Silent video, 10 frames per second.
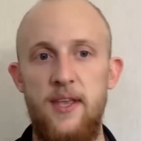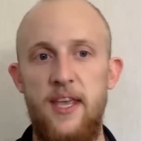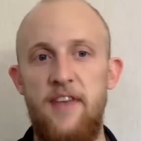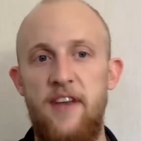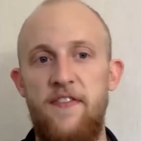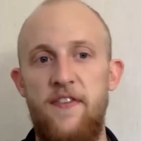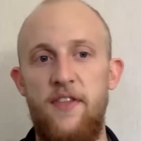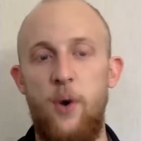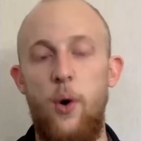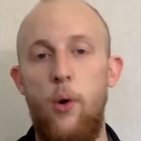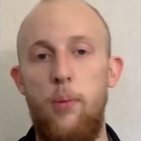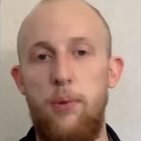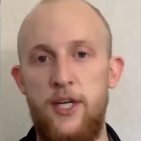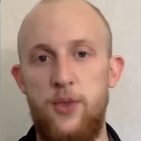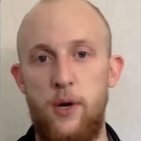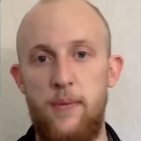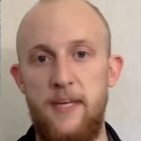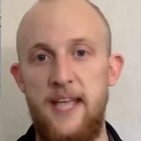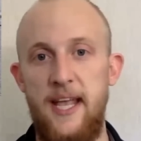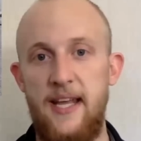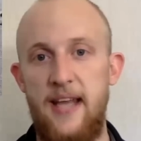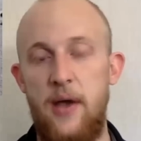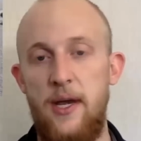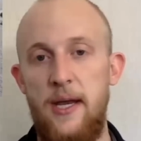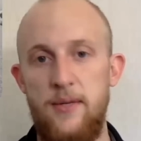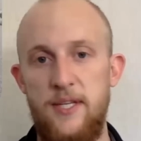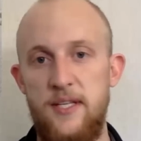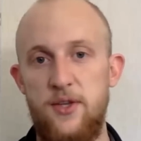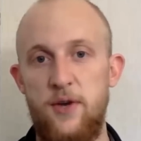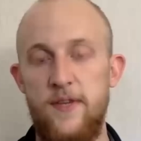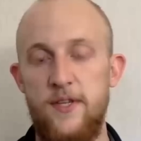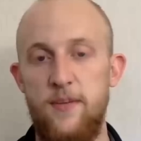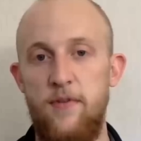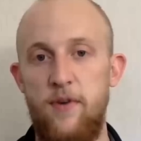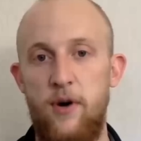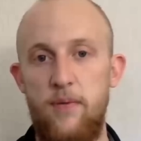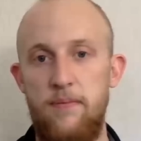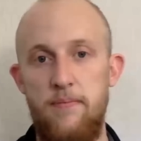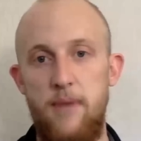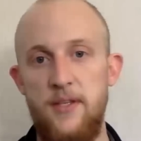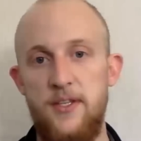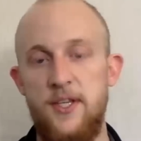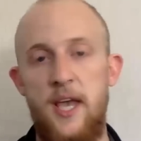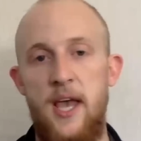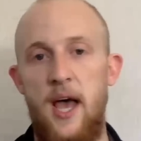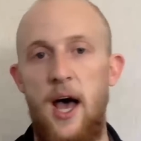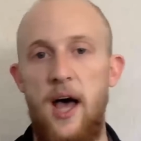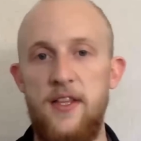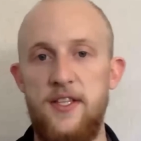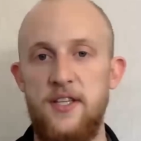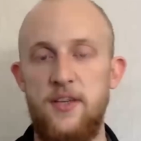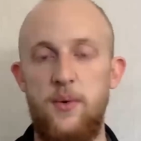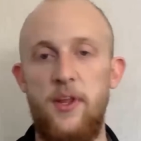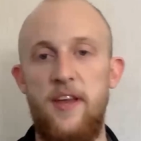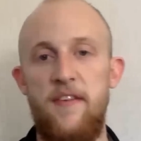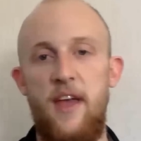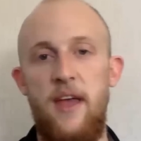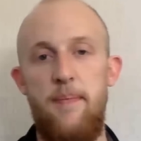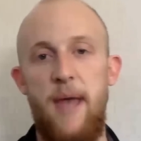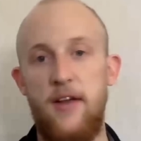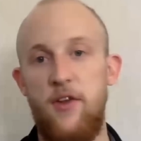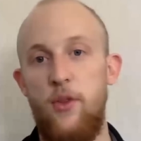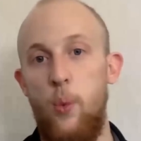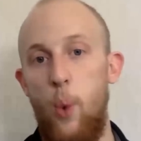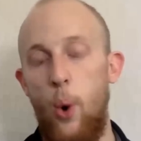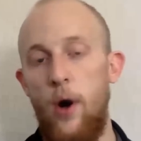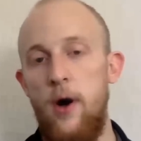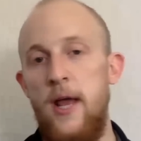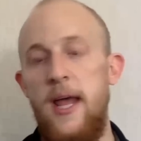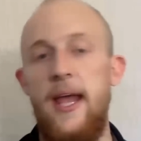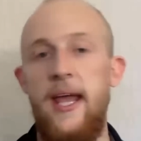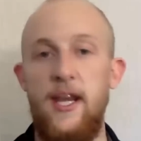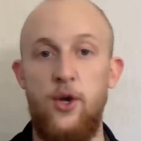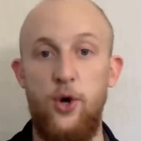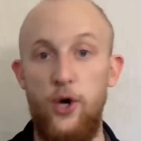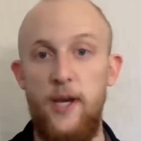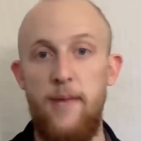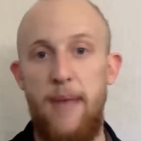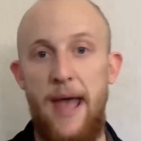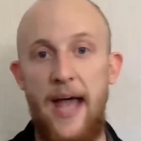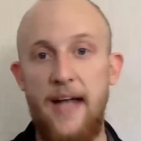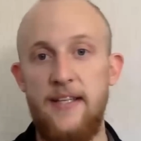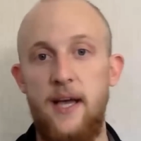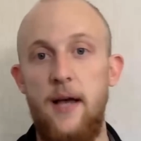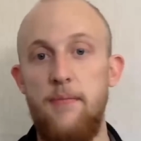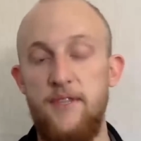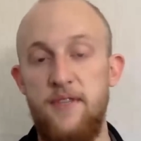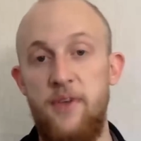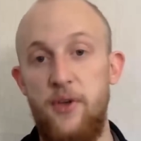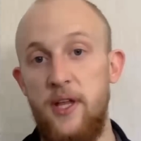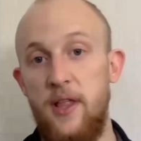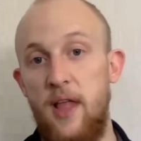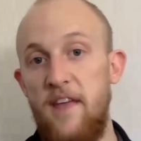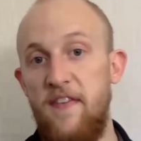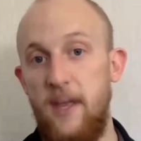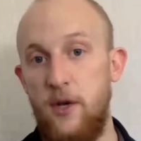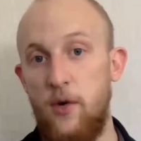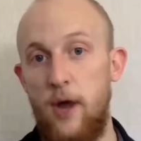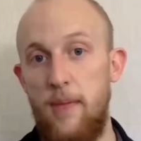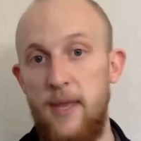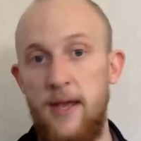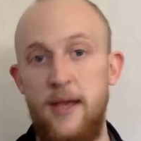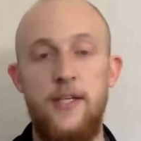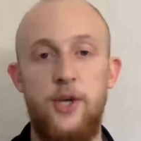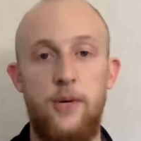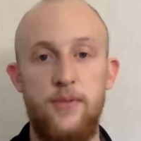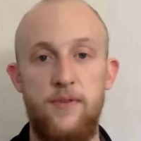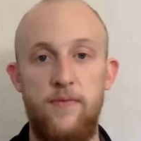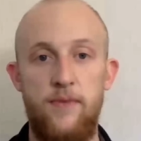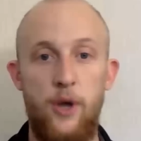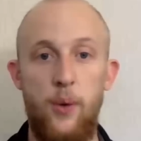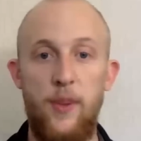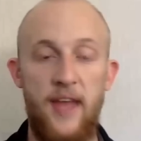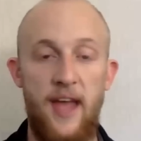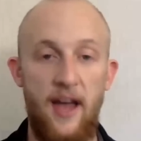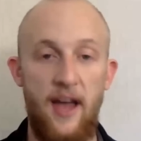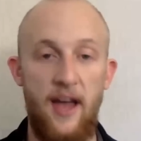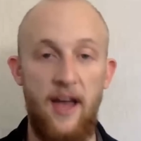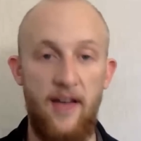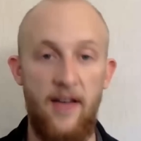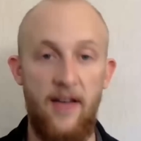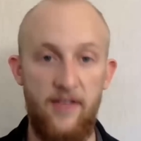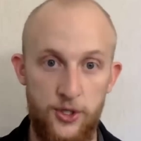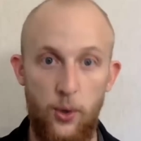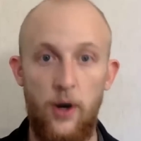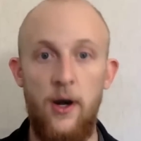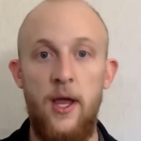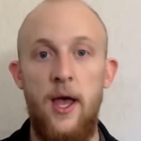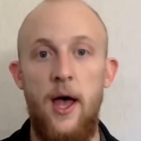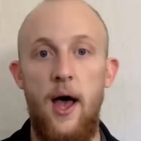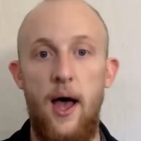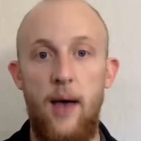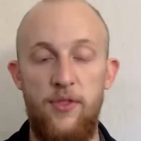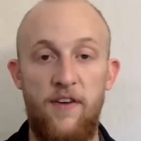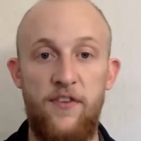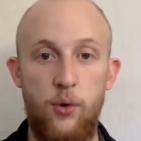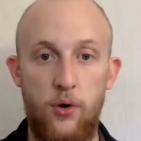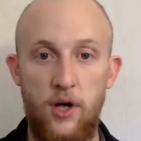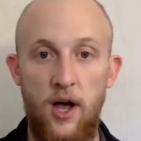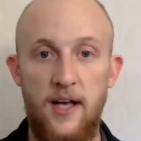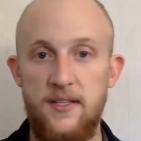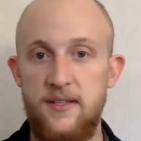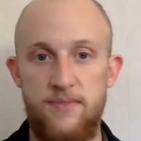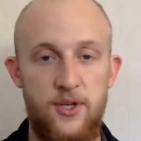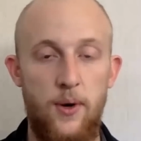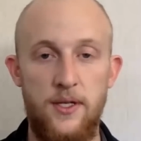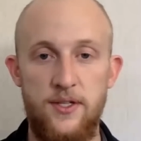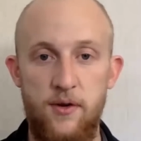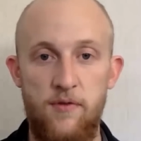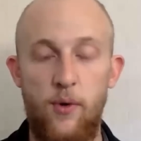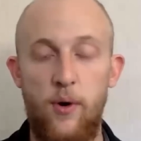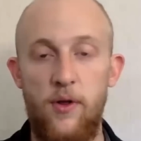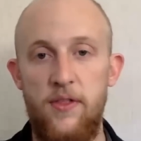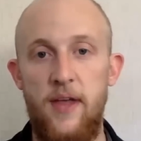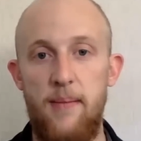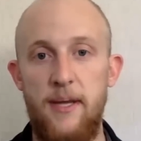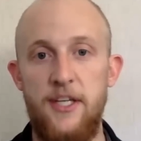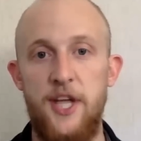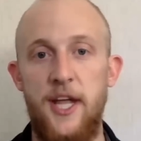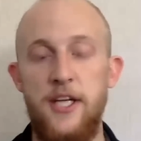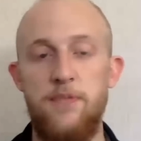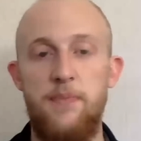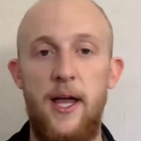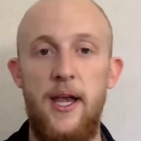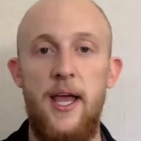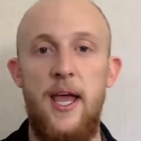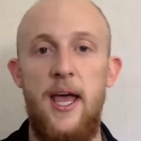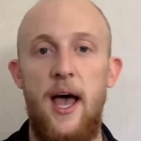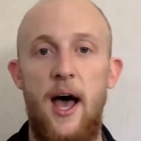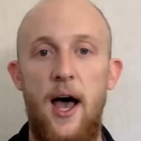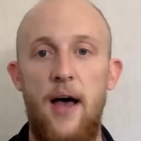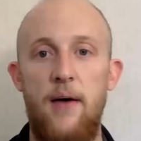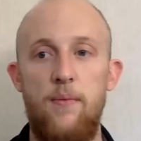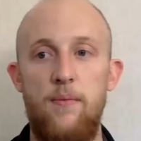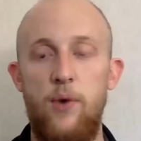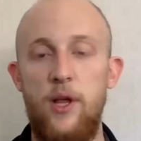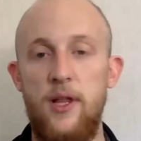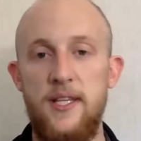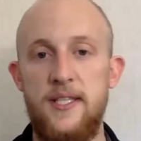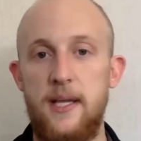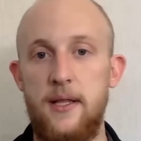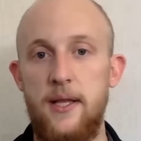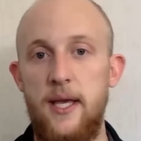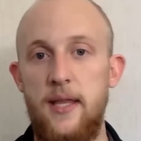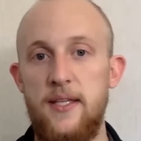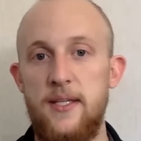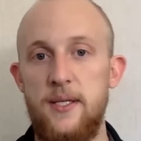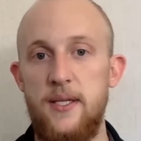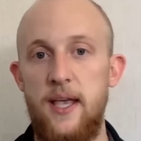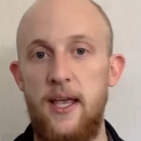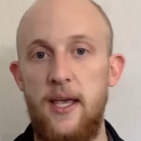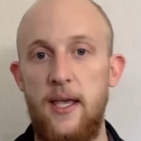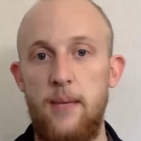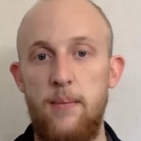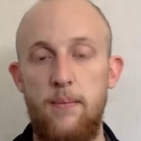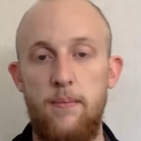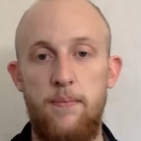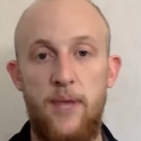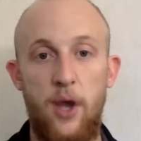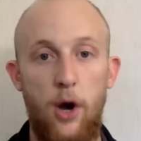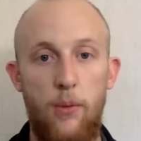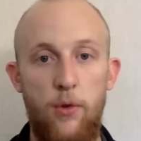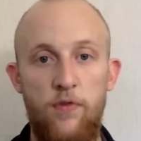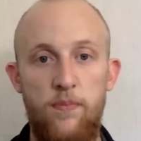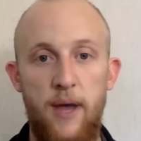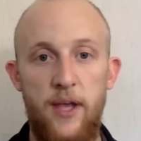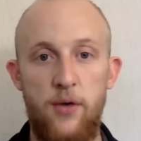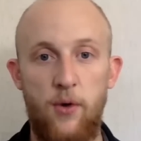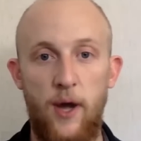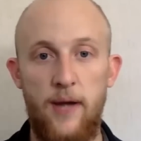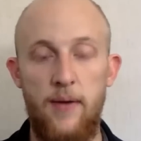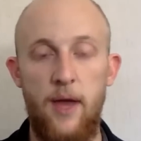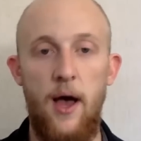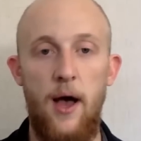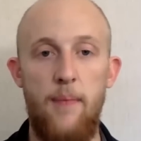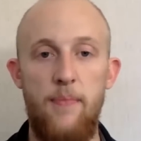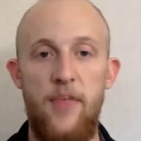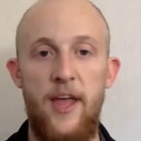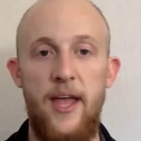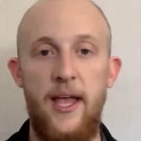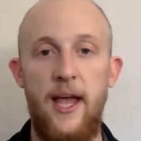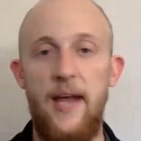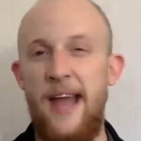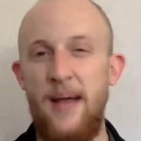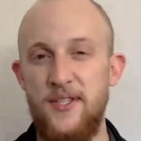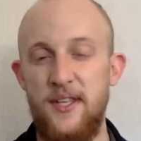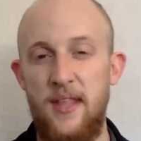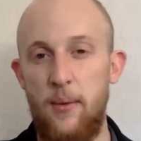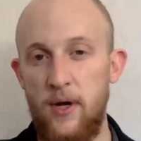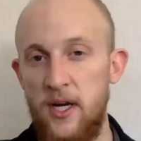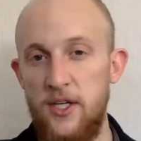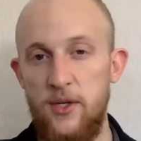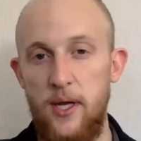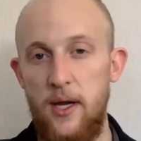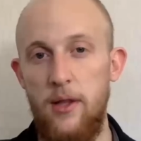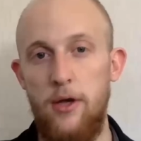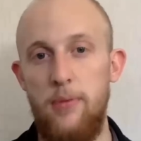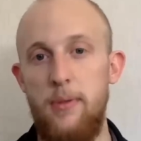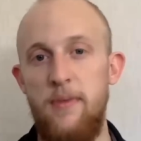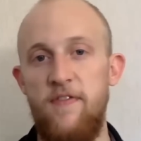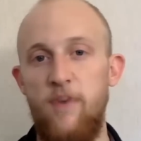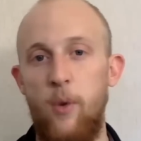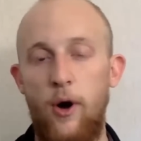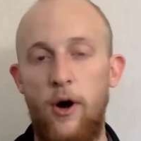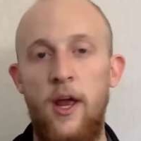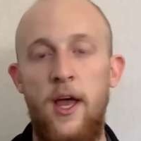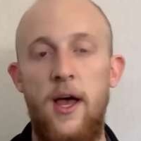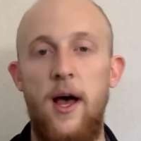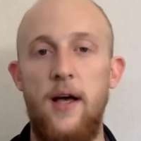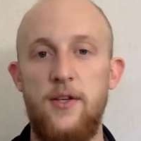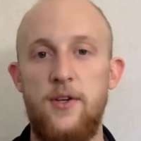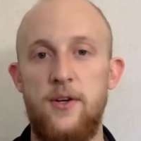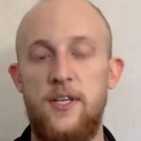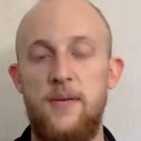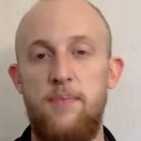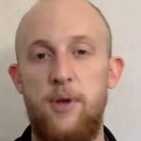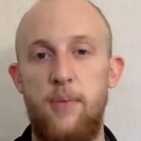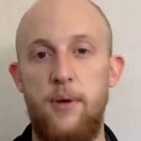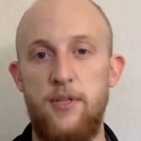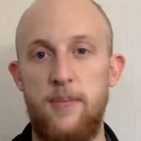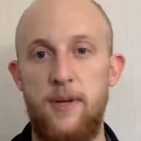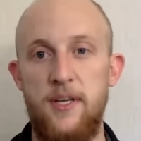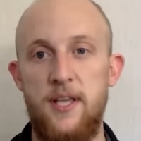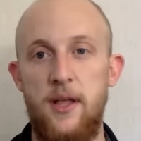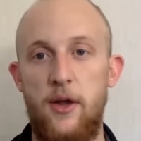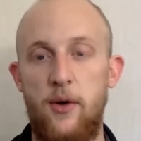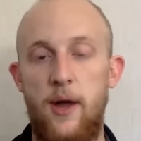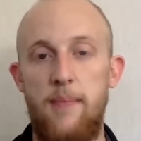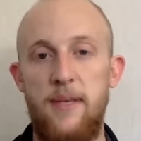even if the whole bridge were to be taken down and it was inserviceable for months, this doesn't really impact the war. It could impact civilian life in Crimea in terms of what they have in the grocery store, their fuel costs, so on and so forth. That might change, but realistically, this is a PR move by Ukraine. They announced that they to do it a little bit before. Xerxes put a post up on his Telegram